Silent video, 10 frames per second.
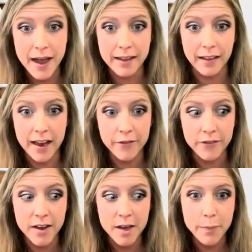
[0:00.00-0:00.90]
I'm at in life,
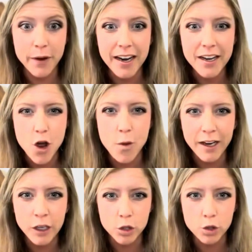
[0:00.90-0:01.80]
but I know I
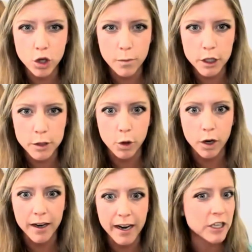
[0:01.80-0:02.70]
could do so much
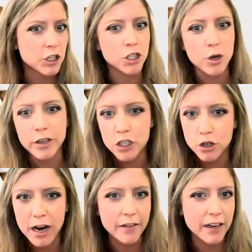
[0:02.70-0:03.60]
more. And it's just always
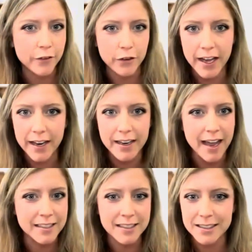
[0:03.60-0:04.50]
striving for that
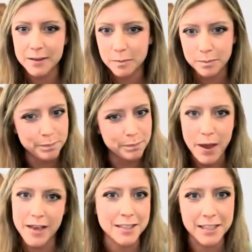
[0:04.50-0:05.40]
next
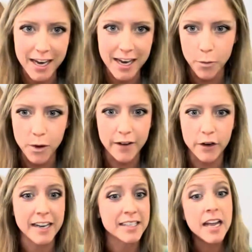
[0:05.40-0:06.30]
best thing,
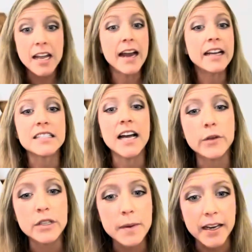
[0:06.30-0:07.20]
whatever it is. And it's not
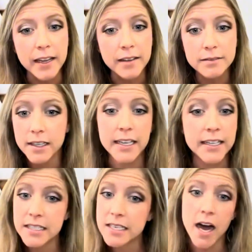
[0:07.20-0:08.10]
always money. It
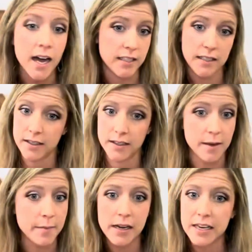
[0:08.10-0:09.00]
is not
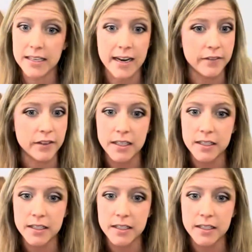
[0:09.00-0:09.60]
the money side of it.